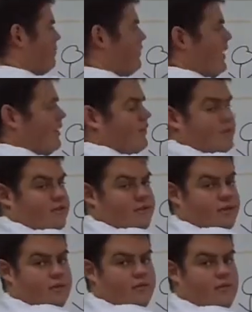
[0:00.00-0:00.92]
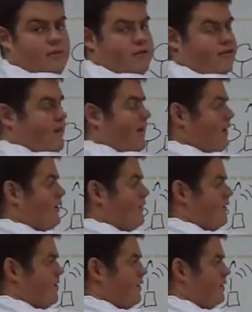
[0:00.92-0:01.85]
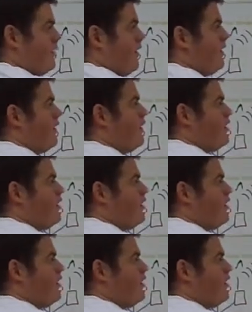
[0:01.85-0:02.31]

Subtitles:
blocking the signal from this guy to this guy.